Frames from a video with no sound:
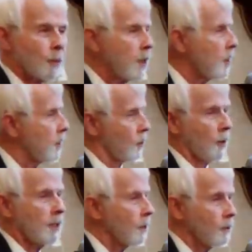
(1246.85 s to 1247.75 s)
and read it. It's
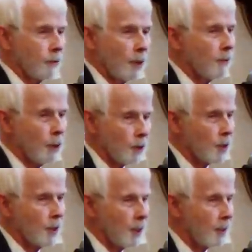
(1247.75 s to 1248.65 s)
right there in front of you to
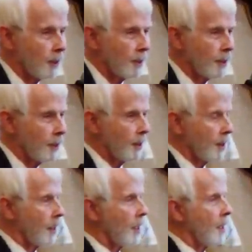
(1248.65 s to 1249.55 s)
see.
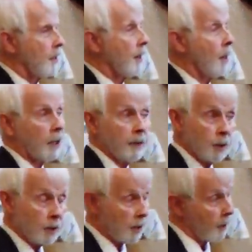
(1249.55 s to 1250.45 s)
Now, I'll give
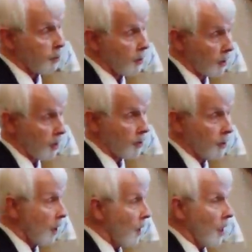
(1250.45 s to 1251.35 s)
you an exception to this.
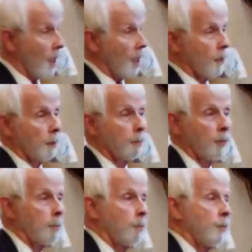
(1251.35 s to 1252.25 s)
Uh, the,
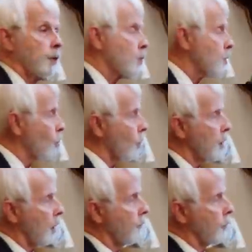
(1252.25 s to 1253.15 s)
the, the
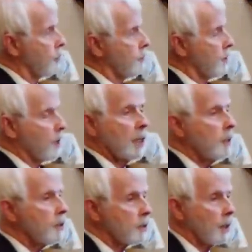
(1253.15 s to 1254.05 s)
story of the three
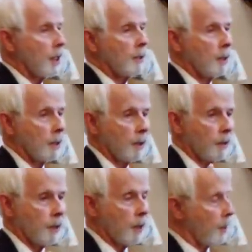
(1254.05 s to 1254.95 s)
sons and the,
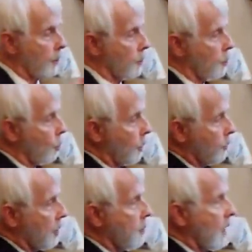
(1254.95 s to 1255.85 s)
the, the story of
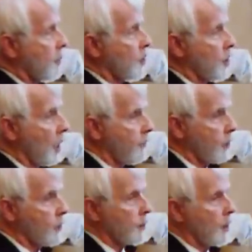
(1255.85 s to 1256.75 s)
Shem, Ham, and
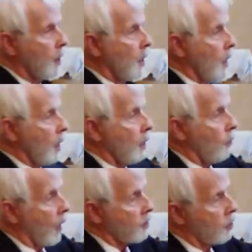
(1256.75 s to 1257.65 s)
Japheth
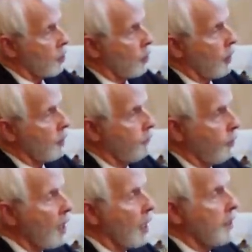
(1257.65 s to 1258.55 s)
that's the story of the
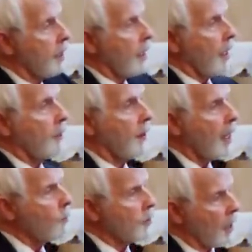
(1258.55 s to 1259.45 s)
flood, and
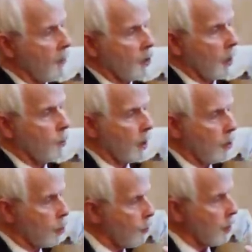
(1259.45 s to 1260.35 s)
that was obviously
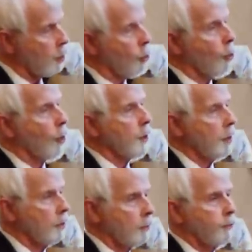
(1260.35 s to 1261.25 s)
written to record the